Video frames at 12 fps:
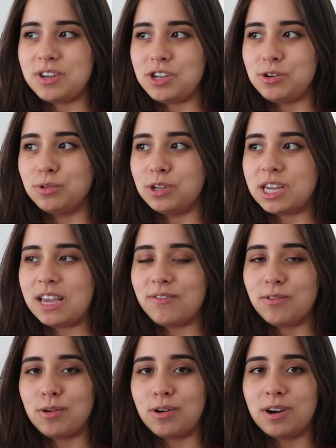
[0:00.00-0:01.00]
you're looking
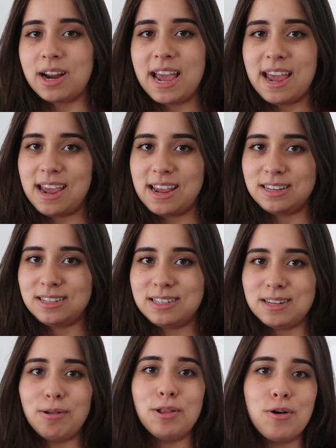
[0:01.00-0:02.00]
for a
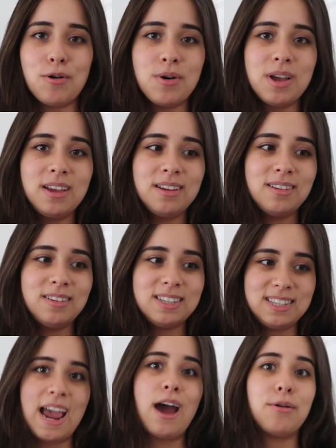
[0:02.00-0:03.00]
solo
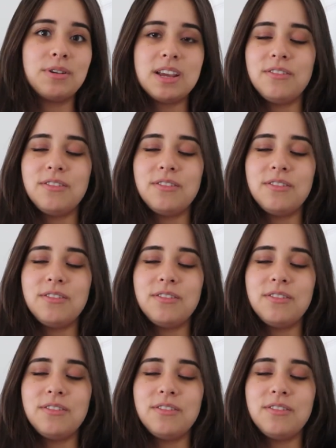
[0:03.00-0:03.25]
sound.